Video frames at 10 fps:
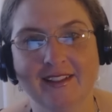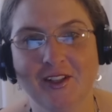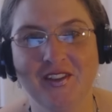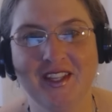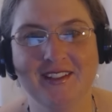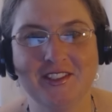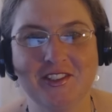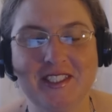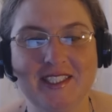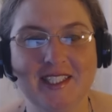Hello there,
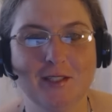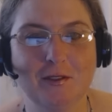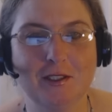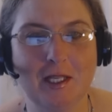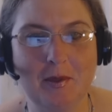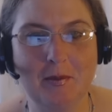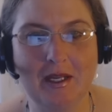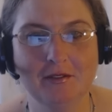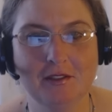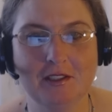Taurus. Thank you for stopping
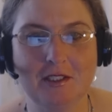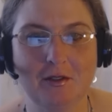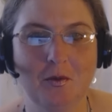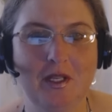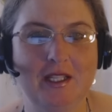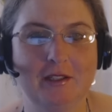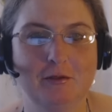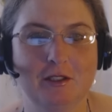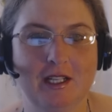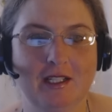by for your Tarot Weekly
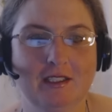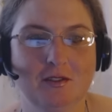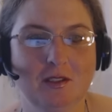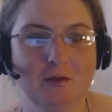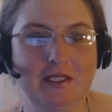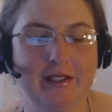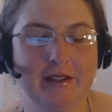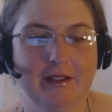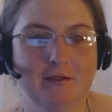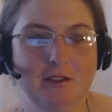Forecast for the week
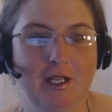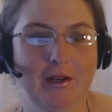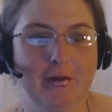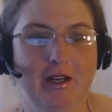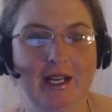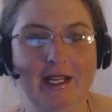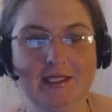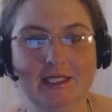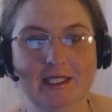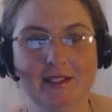of January
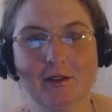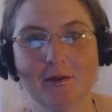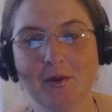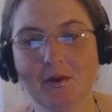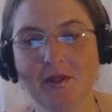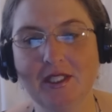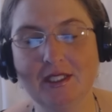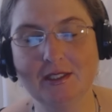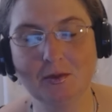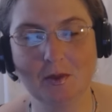eighteenth through
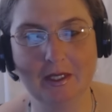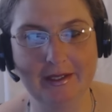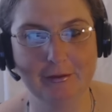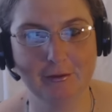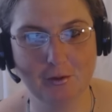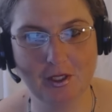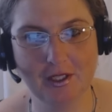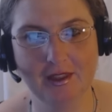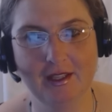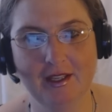the
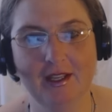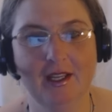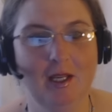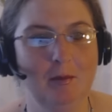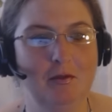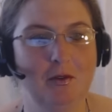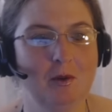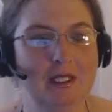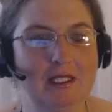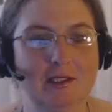twenty-fourth.
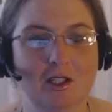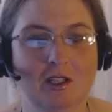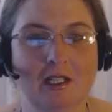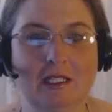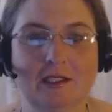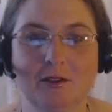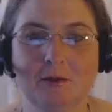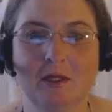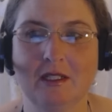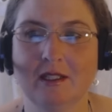Before we get started, I do
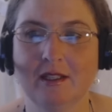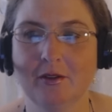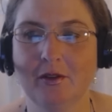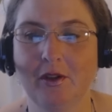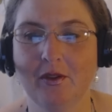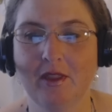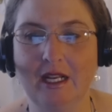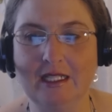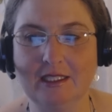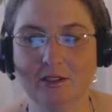want to let you know
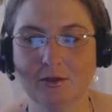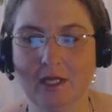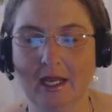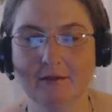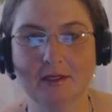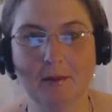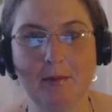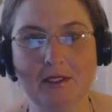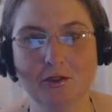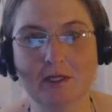that I do have
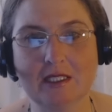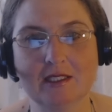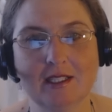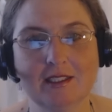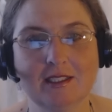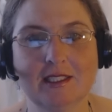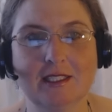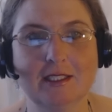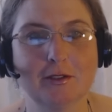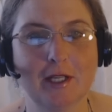some mentoring sessions
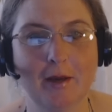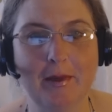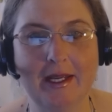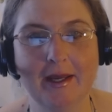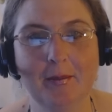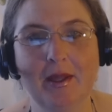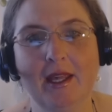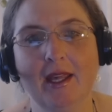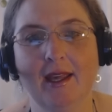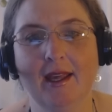still coming up.